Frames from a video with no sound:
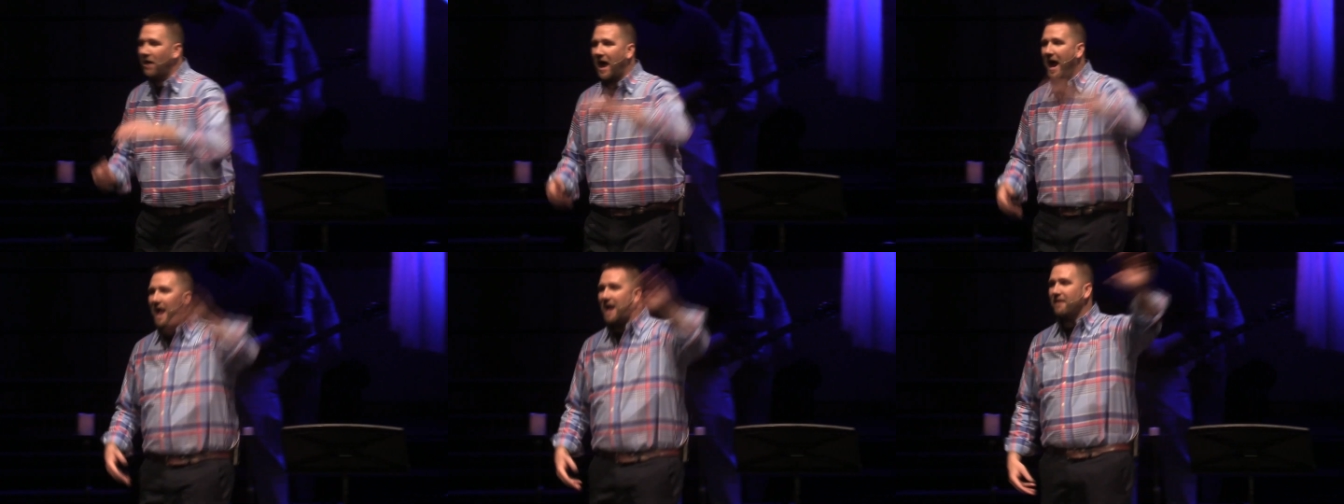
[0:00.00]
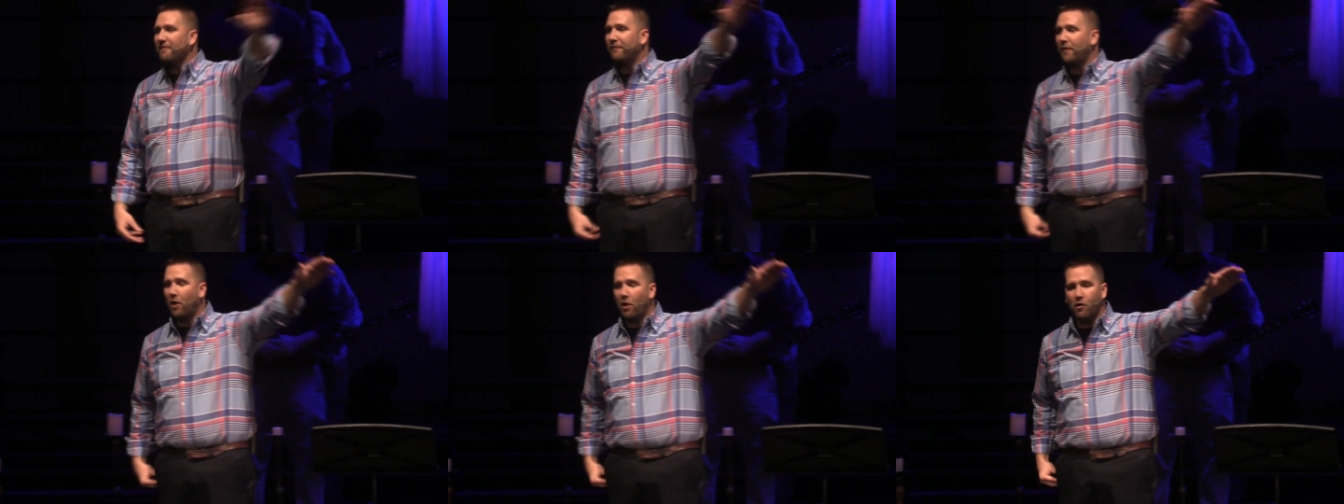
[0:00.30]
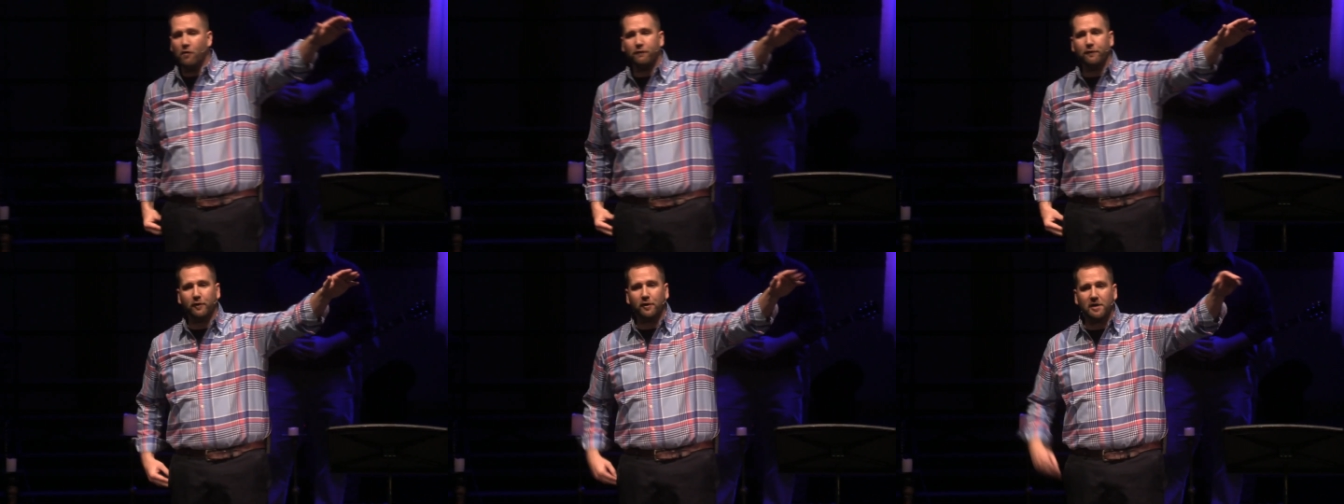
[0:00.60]
I have
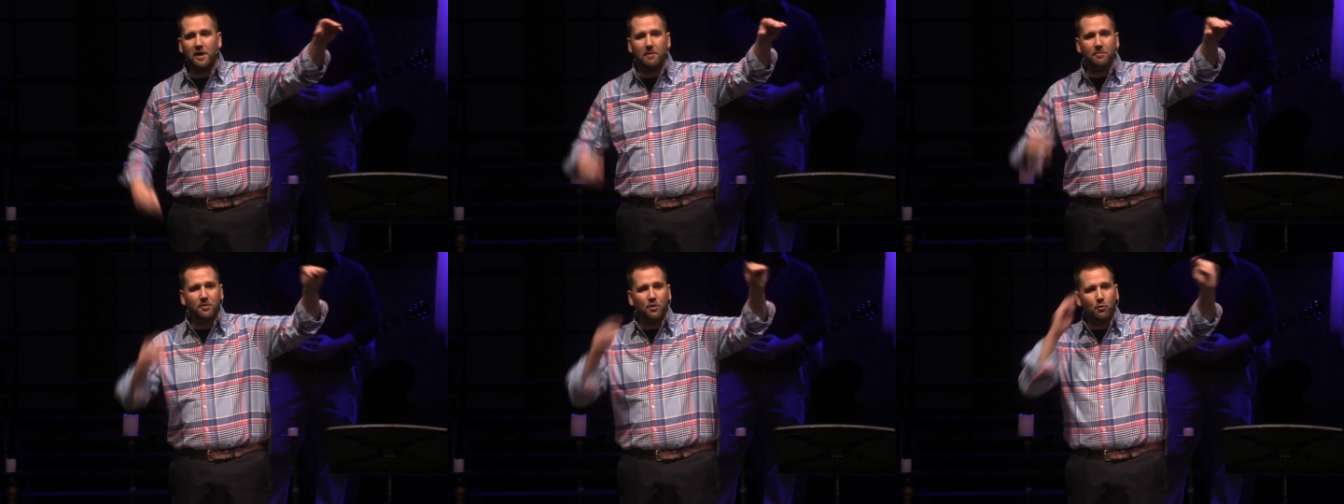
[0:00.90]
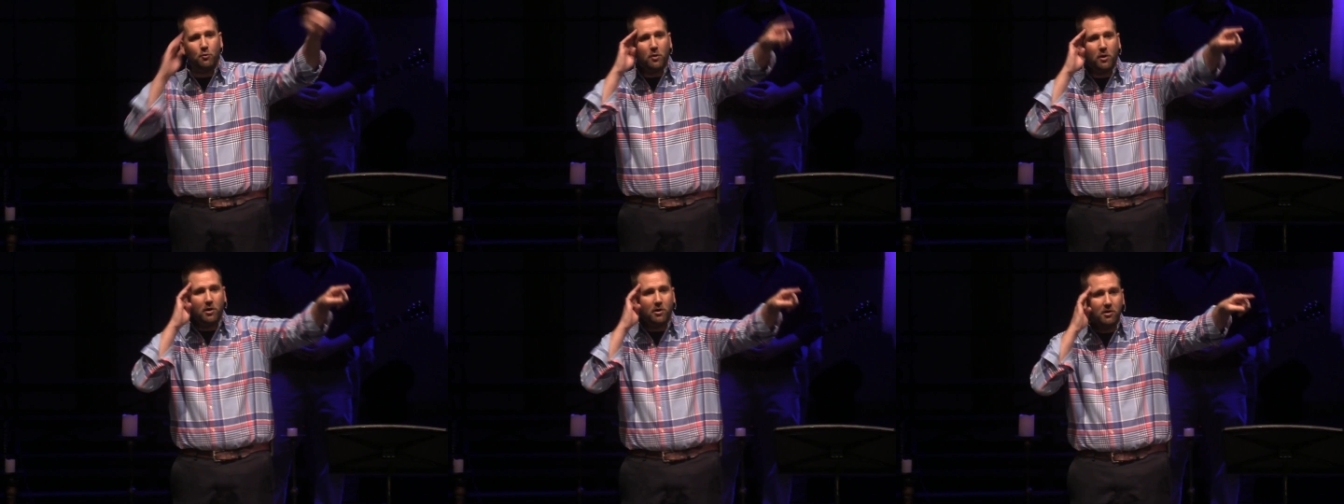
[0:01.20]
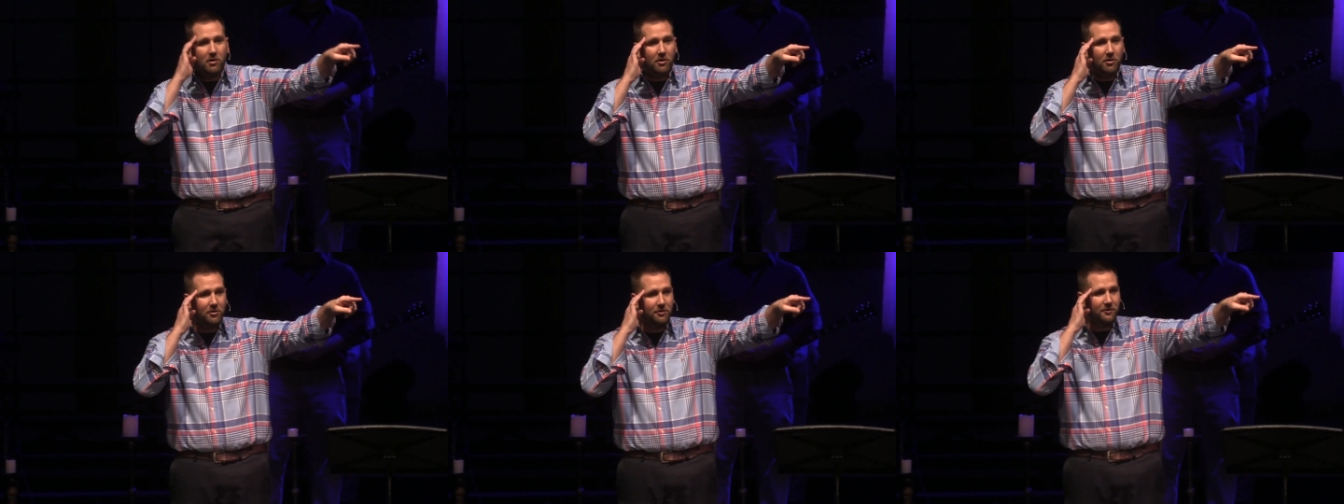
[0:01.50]
overcome the
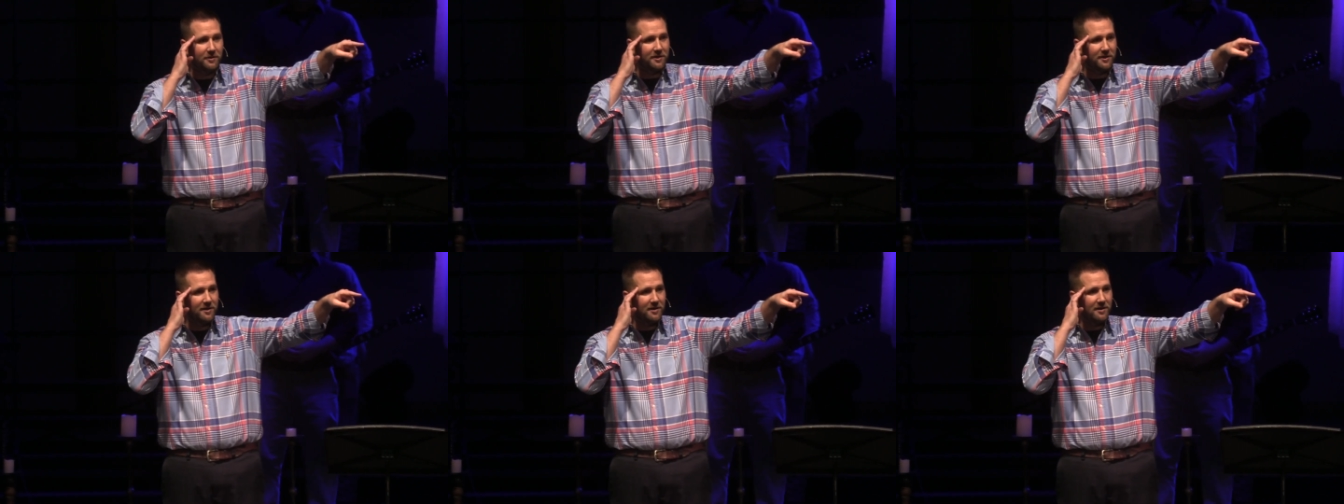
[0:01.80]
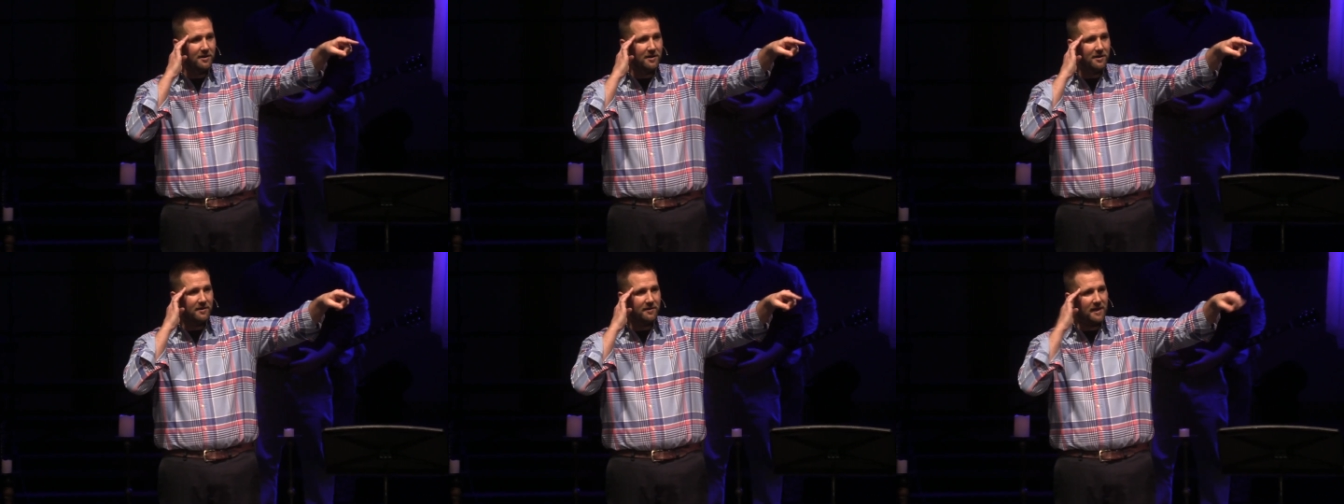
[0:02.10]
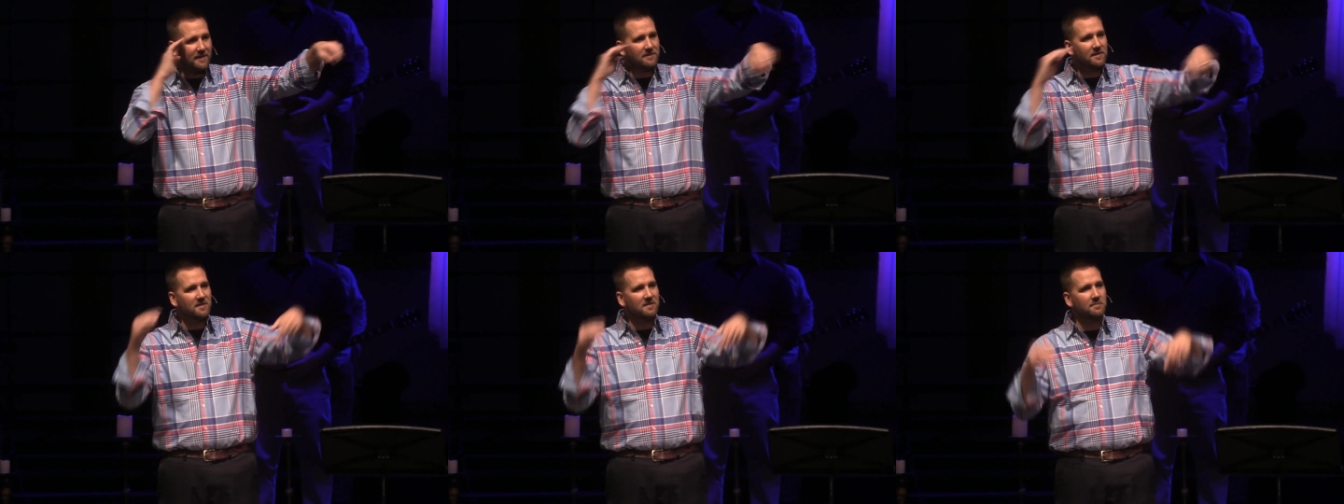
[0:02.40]
world.
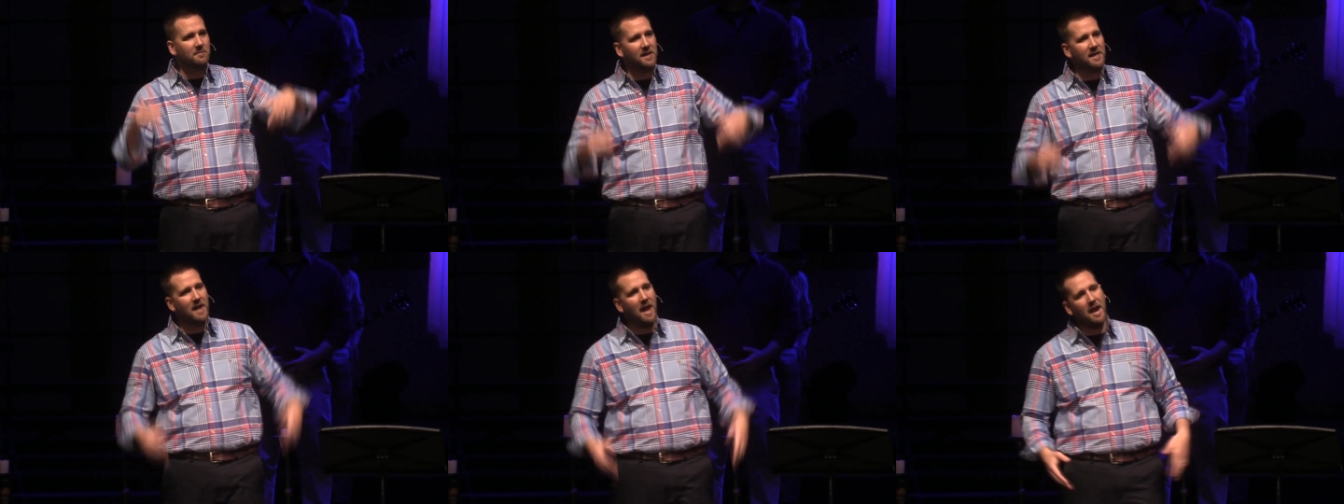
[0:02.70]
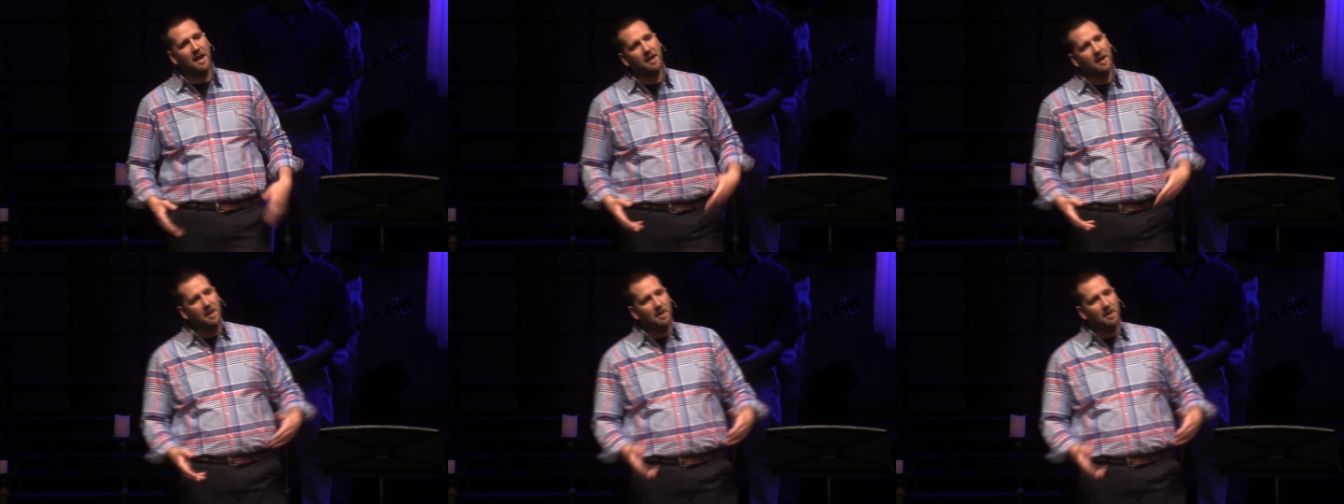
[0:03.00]
That doesn't mean, hey,